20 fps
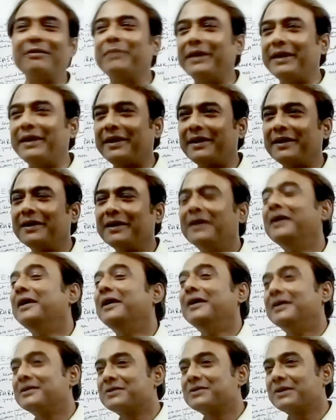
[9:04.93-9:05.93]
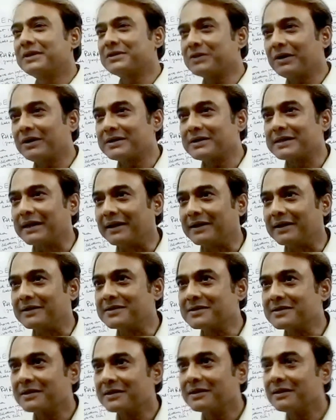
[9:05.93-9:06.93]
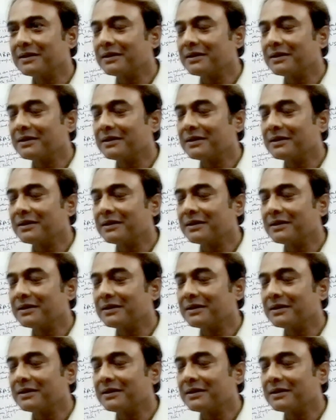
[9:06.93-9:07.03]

a predicate. So it is not a sentence.